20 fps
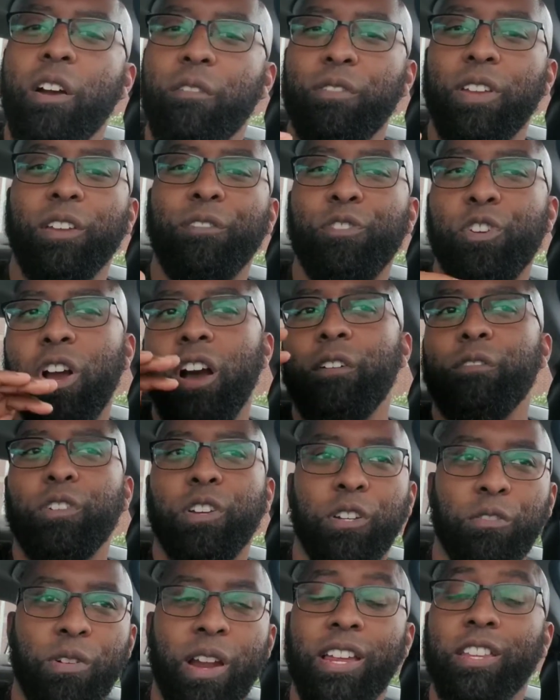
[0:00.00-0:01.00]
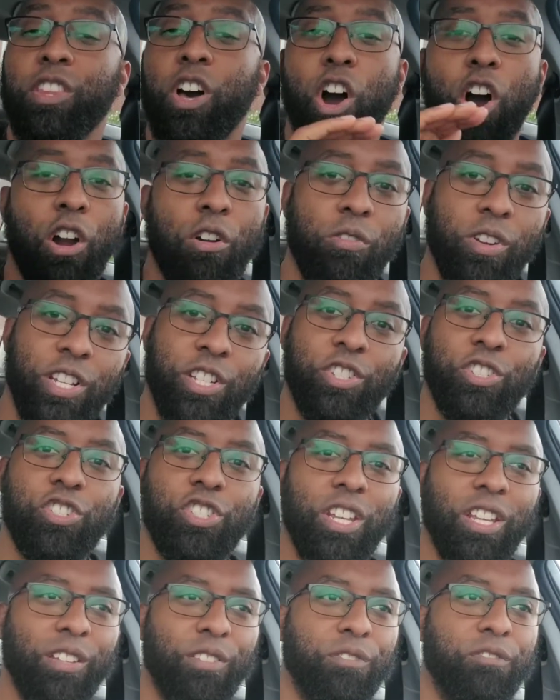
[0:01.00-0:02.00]
if you're hovering around in the
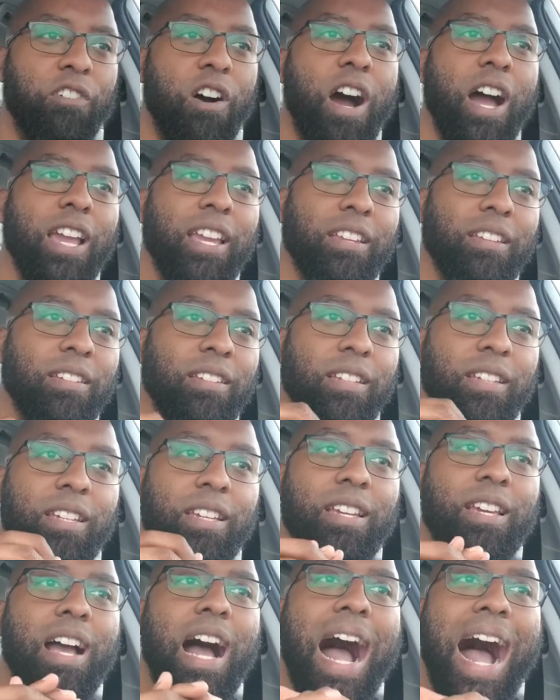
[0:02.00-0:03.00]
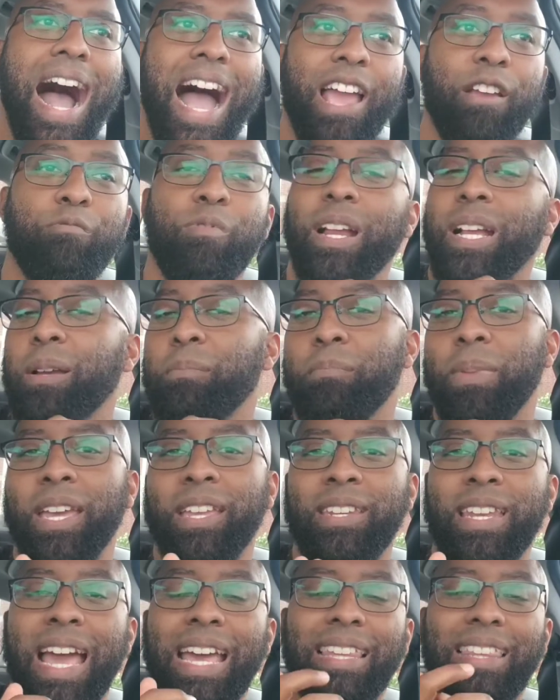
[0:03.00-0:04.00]
orange, it's fine. I
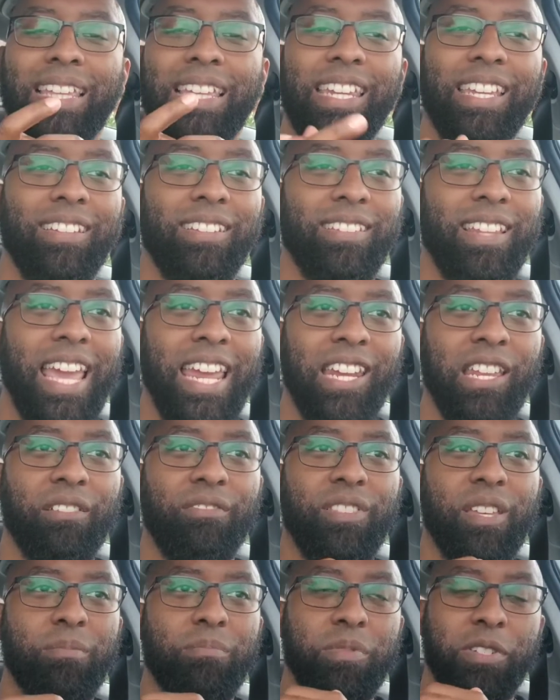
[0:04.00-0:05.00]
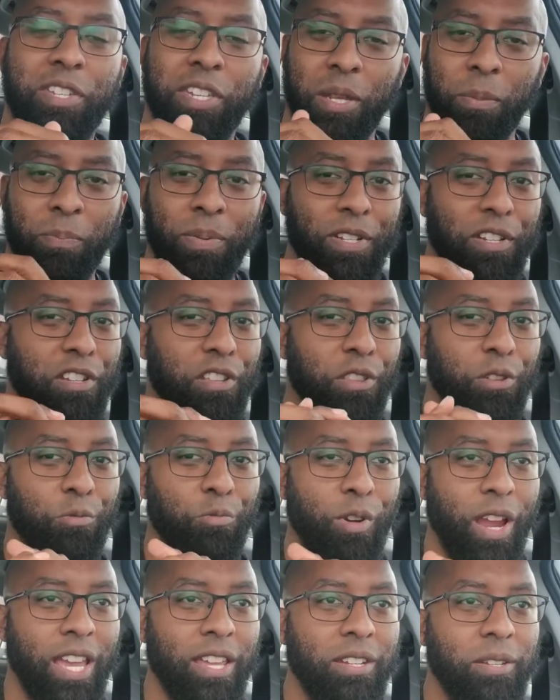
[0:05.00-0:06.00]
recommend not letting any of them dip into the
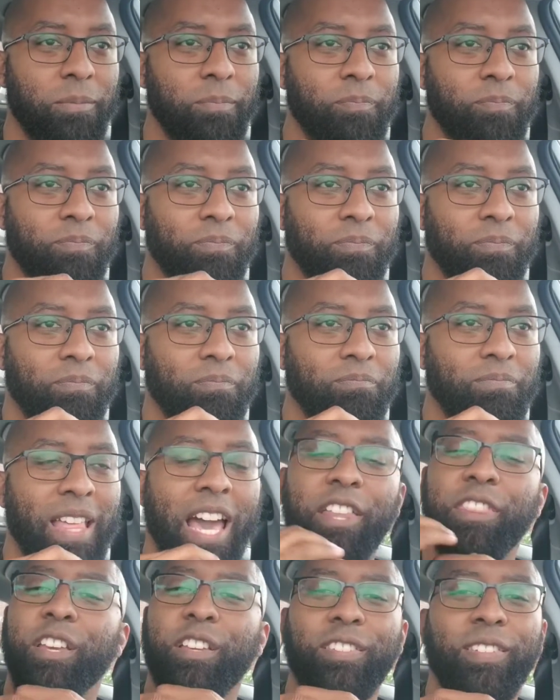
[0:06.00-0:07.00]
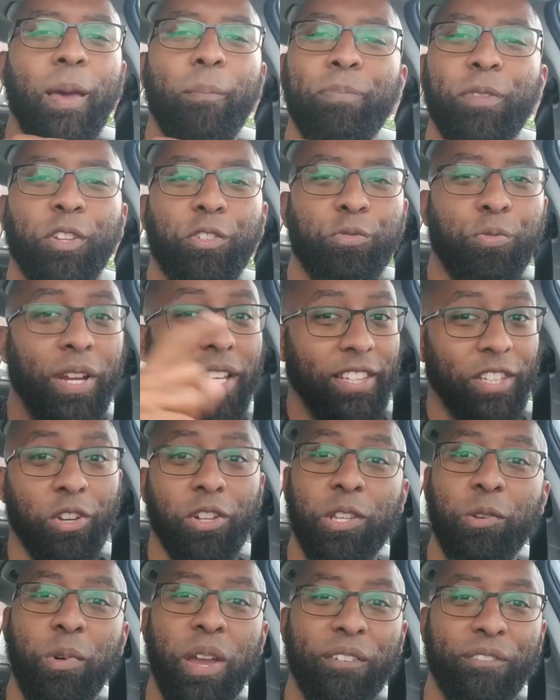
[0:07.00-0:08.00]
red. Now the acceptance rate, the
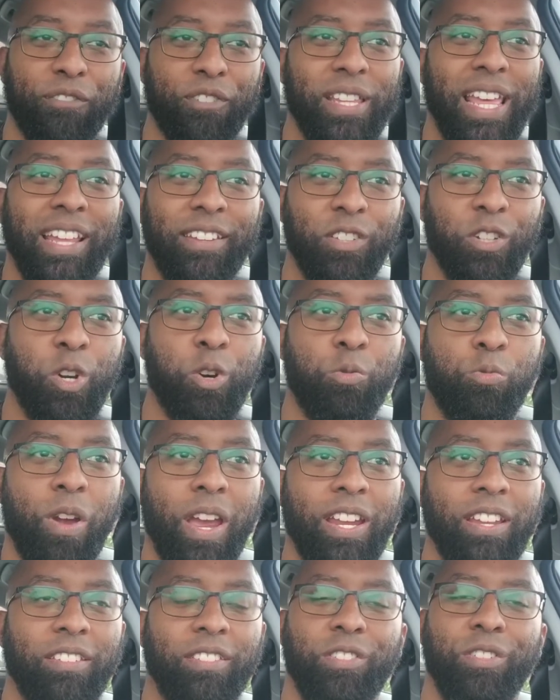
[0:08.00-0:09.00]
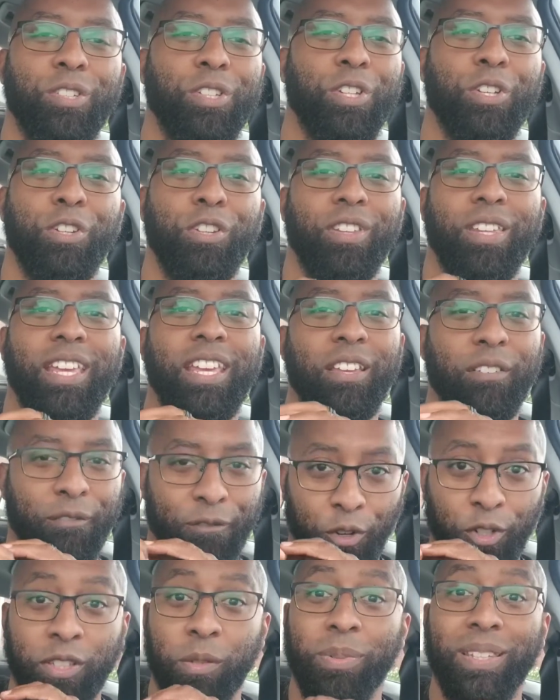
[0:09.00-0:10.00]
only way for that to go red is
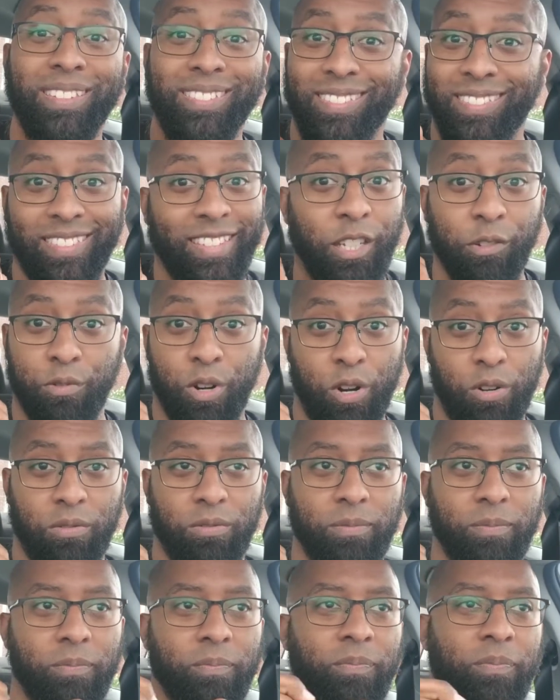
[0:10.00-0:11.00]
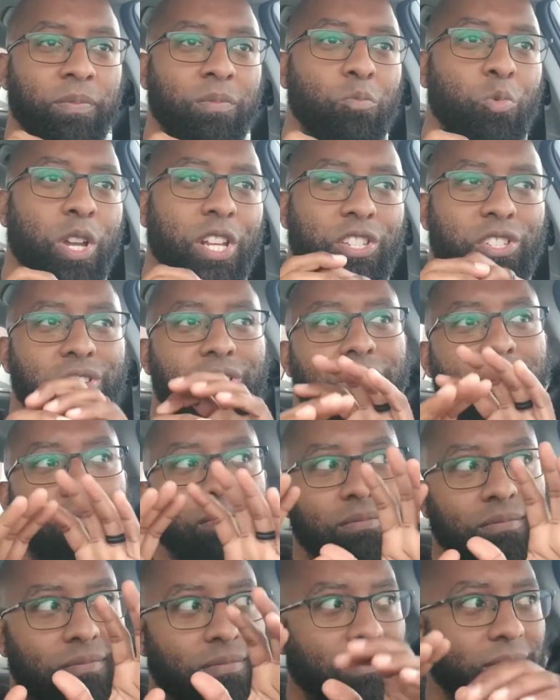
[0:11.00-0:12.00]
for it to be 0, which
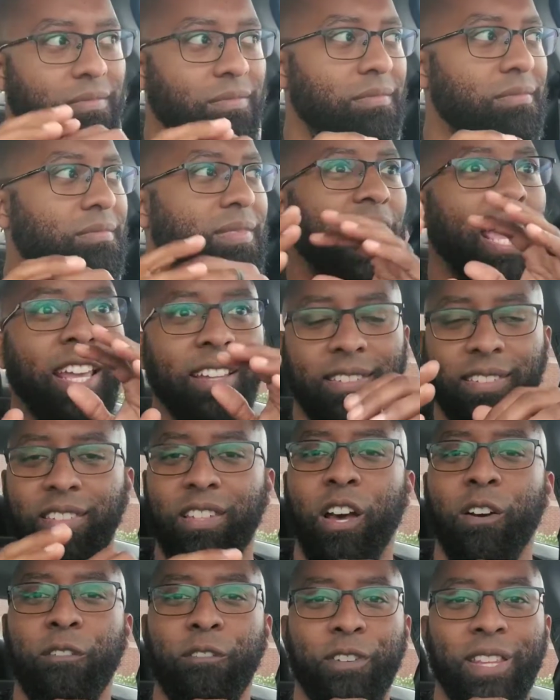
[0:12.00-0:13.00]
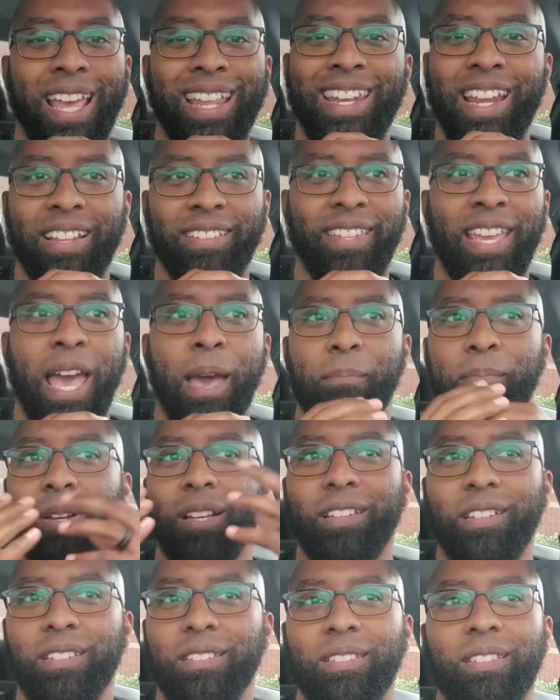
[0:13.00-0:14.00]
it's tough for that not to happen,
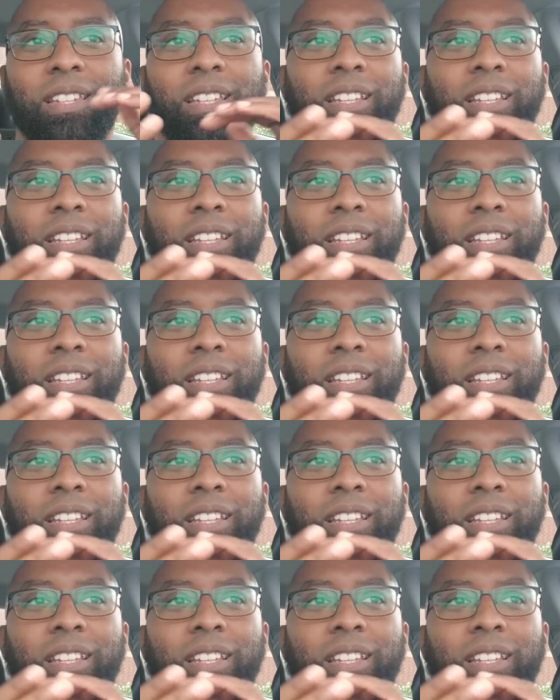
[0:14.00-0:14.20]
because